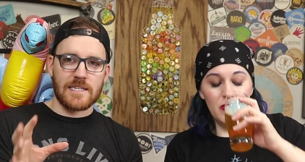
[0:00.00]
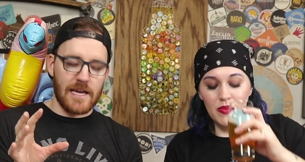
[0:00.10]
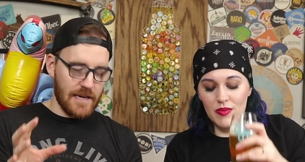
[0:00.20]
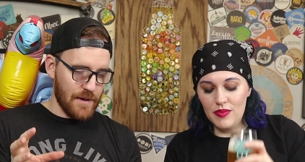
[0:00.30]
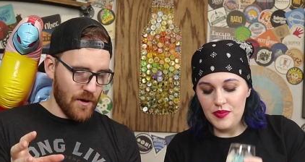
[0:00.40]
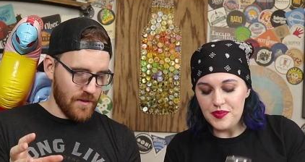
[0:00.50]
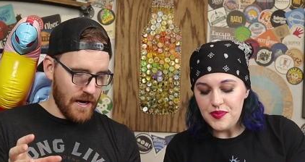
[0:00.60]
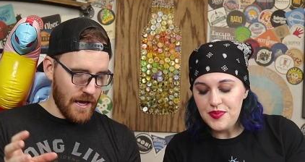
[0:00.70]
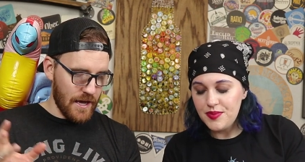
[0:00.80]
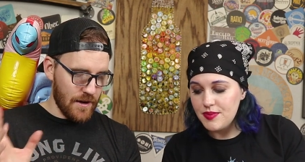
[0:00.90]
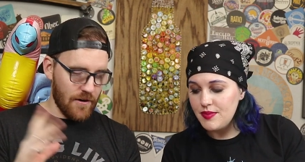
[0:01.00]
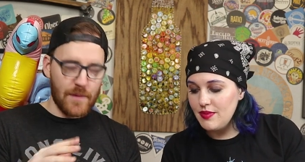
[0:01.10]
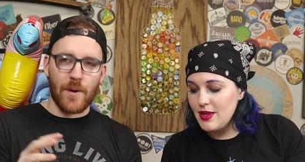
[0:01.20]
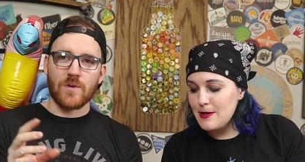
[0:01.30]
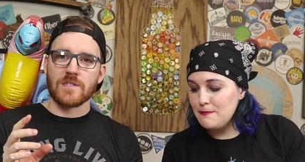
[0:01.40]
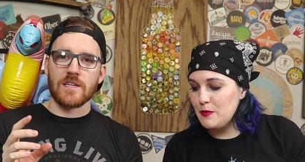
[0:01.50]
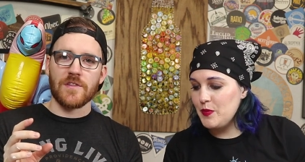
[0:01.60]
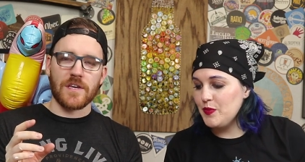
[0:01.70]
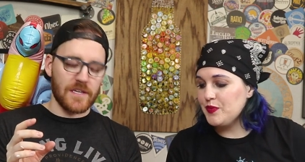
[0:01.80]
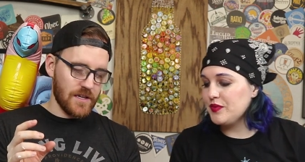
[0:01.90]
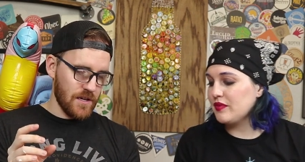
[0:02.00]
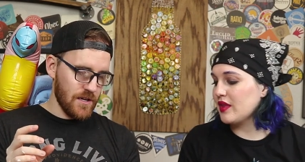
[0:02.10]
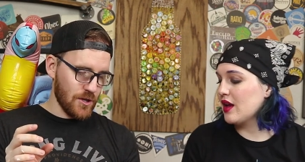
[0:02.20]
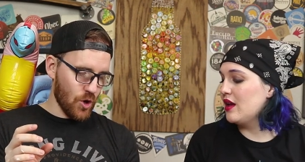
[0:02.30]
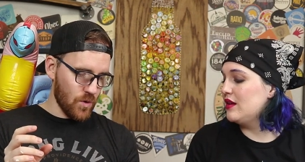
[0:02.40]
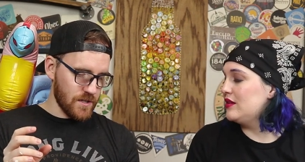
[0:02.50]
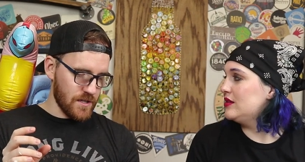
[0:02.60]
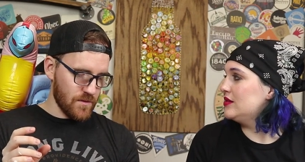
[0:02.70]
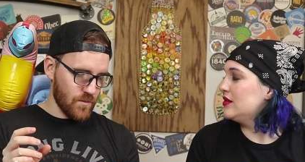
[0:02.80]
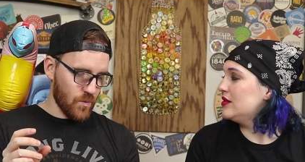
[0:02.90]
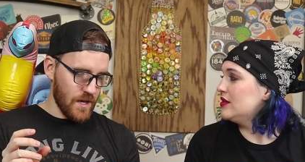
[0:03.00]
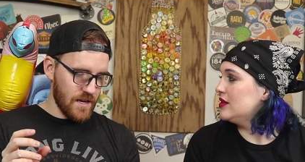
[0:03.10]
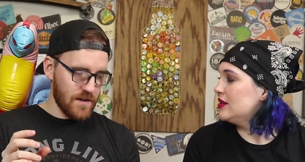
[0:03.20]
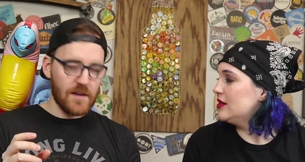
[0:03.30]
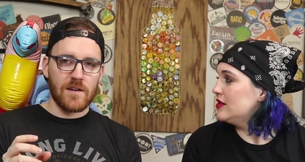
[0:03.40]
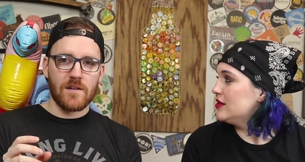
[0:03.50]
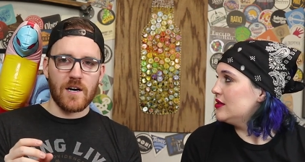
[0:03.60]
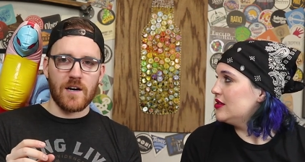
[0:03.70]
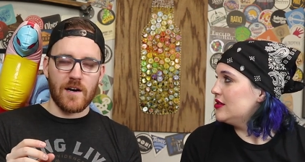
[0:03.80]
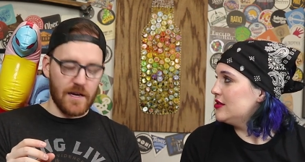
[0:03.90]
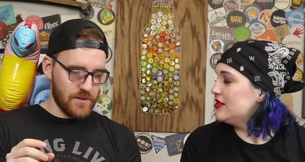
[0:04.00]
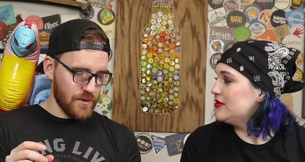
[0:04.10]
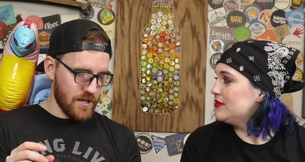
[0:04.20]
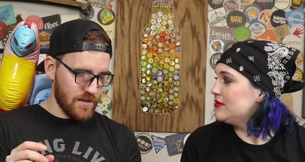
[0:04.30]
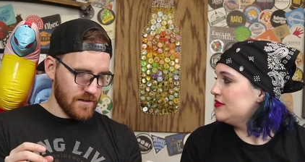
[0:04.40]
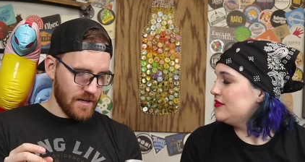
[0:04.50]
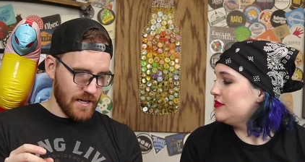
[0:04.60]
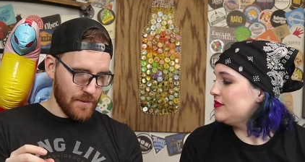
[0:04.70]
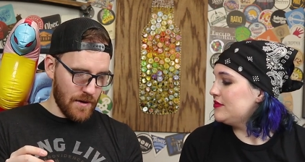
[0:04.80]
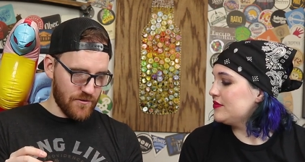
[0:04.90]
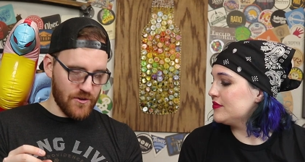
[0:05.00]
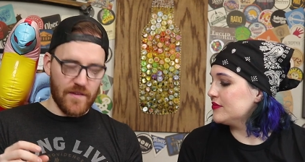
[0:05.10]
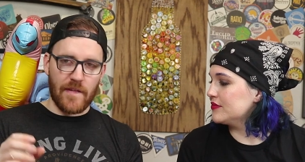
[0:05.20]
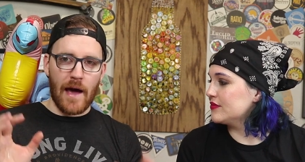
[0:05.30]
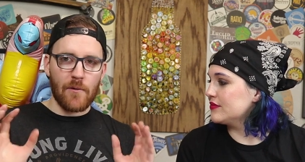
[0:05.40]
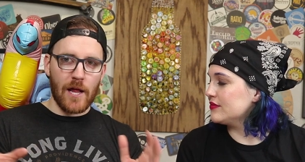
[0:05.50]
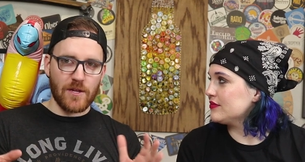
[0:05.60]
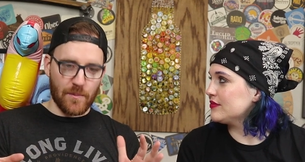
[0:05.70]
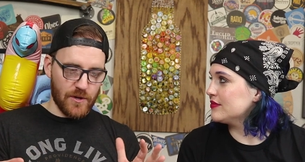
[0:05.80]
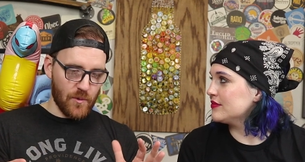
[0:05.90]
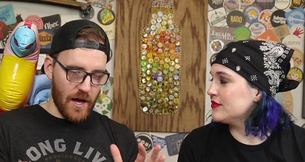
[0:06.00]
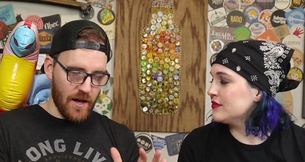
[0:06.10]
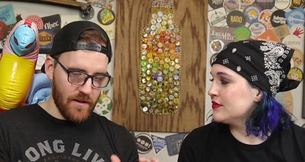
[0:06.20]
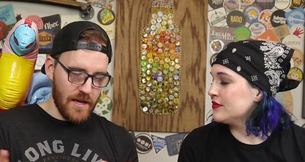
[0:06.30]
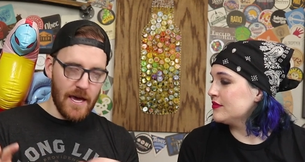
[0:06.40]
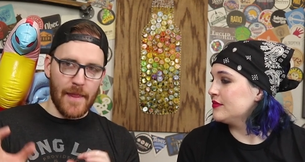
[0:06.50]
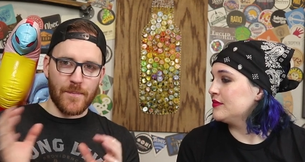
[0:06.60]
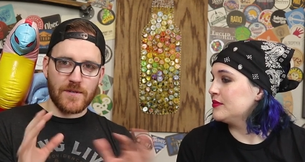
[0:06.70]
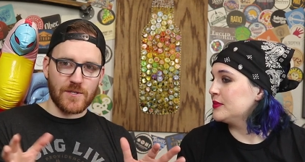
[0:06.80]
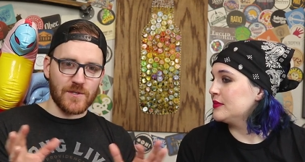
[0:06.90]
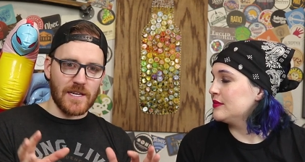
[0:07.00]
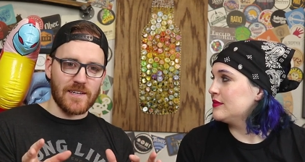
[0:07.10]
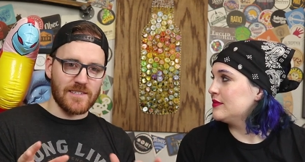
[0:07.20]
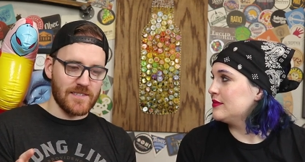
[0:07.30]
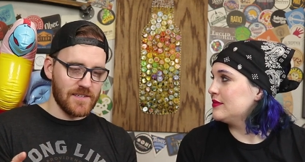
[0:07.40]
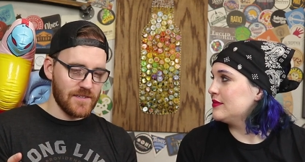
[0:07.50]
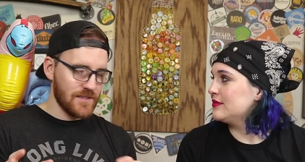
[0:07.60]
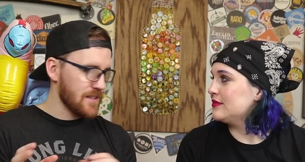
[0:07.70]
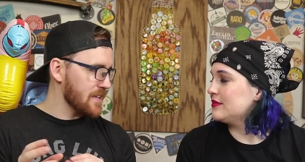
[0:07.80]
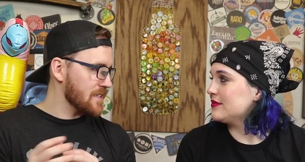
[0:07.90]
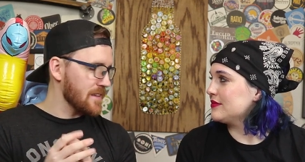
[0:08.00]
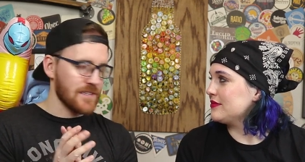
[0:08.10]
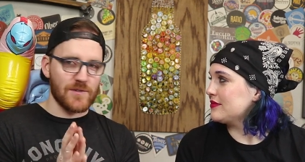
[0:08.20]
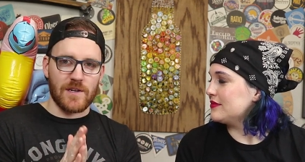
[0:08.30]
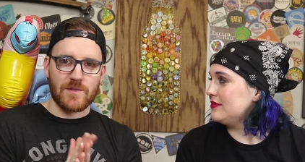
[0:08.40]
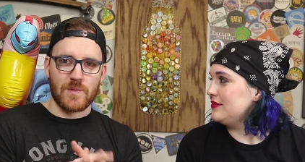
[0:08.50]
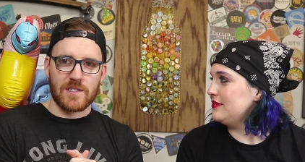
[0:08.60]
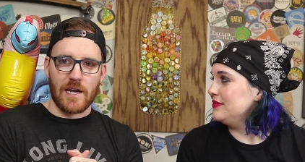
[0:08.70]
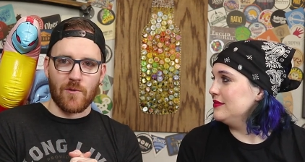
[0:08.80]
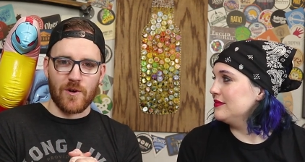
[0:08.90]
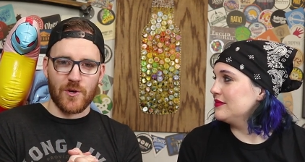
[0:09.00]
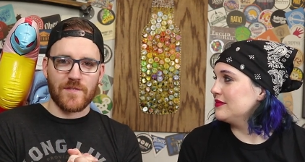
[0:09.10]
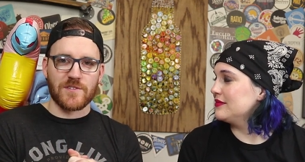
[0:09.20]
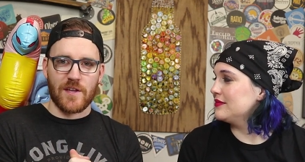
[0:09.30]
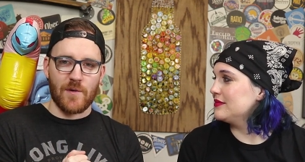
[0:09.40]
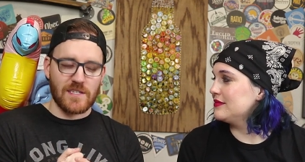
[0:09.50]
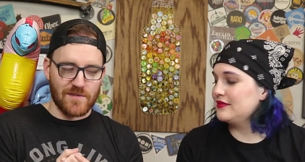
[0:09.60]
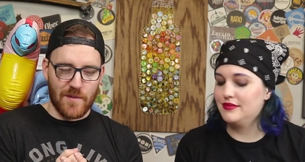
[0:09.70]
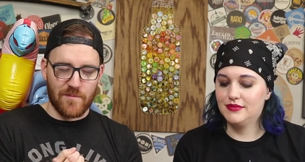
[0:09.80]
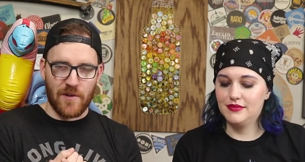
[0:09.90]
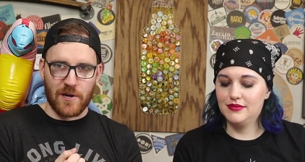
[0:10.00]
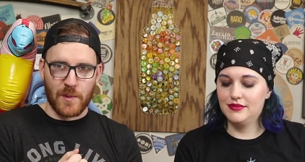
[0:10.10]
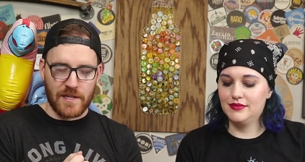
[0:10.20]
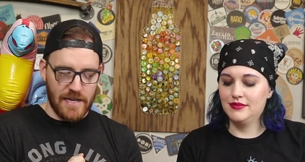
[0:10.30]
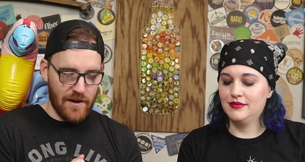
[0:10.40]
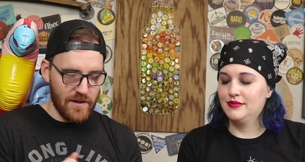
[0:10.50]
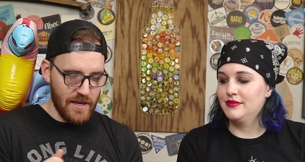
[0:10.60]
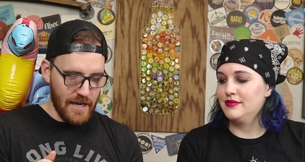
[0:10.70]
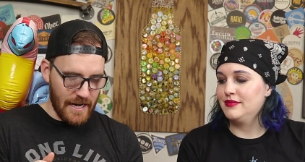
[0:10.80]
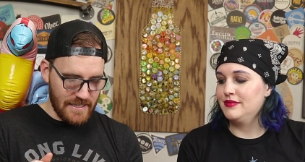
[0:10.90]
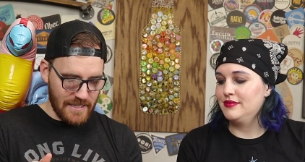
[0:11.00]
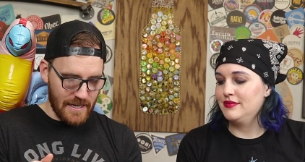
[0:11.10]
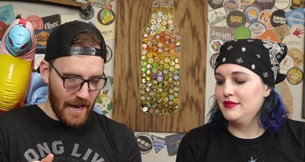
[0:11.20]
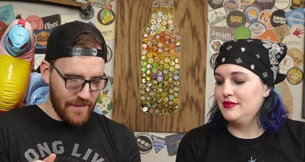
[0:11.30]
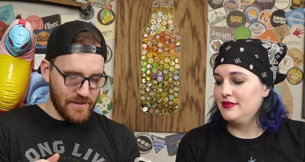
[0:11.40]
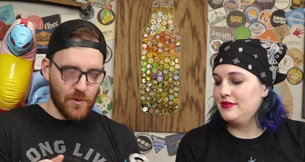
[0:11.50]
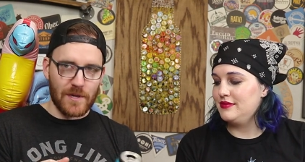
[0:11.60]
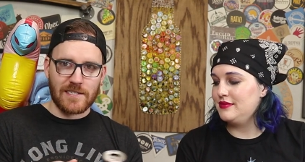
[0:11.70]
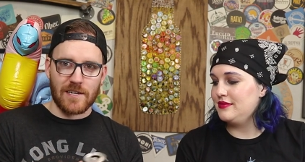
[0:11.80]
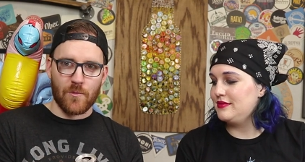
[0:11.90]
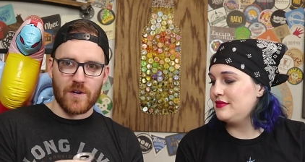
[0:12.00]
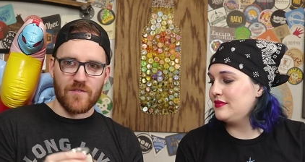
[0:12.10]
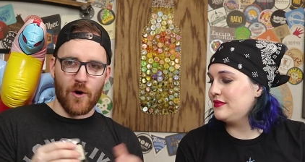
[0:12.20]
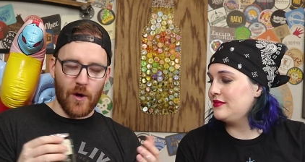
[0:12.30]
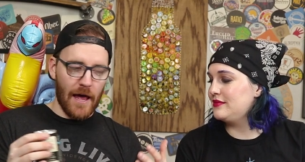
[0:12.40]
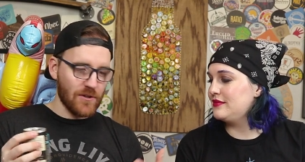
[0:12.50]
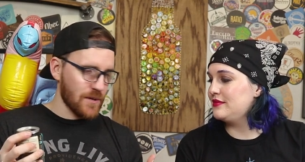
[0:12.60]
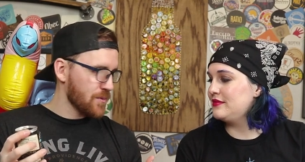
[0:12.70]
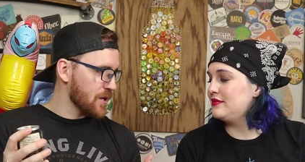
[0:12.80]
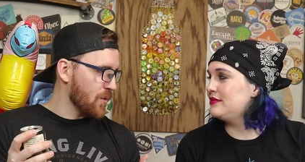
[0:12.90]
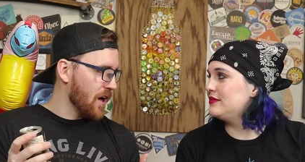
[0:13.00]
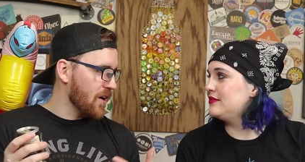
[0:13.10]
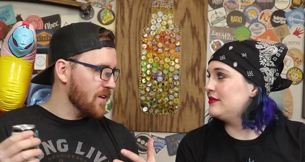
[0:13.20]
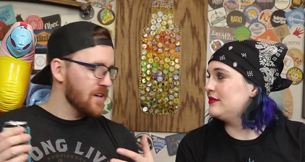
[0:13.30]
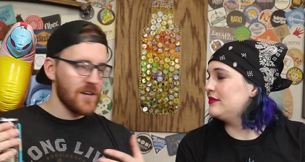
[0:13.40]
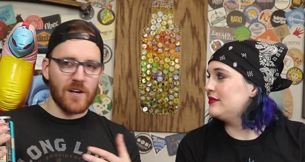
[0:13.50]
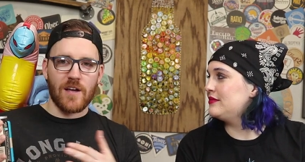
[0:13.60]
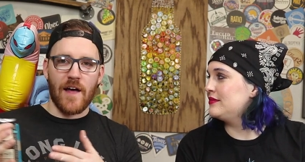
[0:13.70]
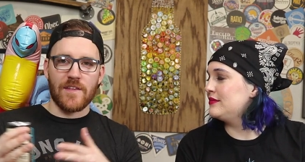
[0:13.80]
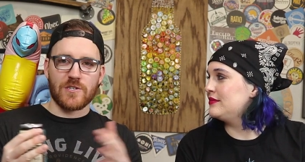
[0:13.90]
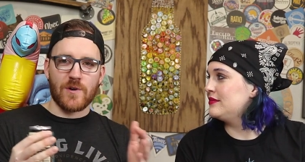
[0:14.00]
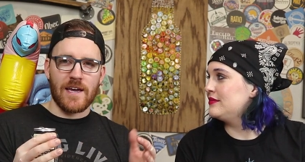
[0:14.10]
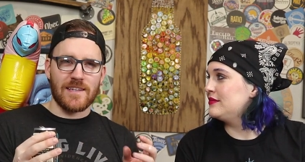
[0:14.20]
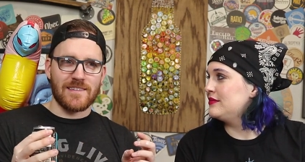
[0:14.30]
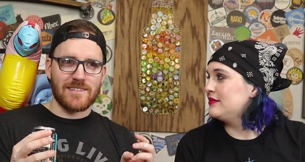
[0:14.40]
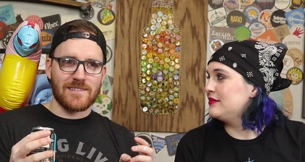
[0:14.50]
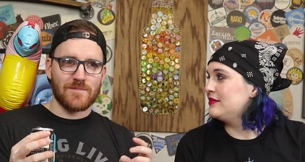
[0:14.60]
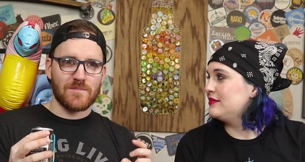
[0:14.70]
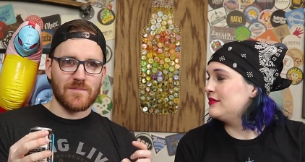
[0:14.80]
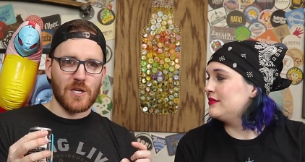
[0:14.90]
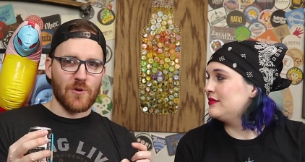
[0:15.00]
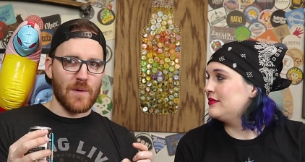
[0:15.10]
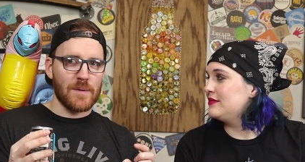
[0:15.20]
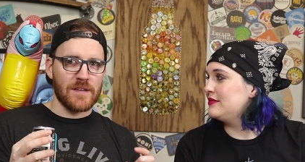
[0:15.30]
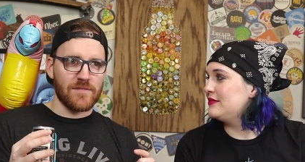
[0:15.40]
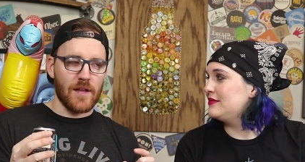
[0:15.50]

Speaker 1: this the day it came out, that I had already posted the Golden Whip uh, on Twitter and kind of give my review of that. That one held up really well. And the person who sent us th- sent this to us was like, "Well, you have to try the rest of them very quickly now." And I said, "I think the Wits would have held up pretty well on the Trans Caribbean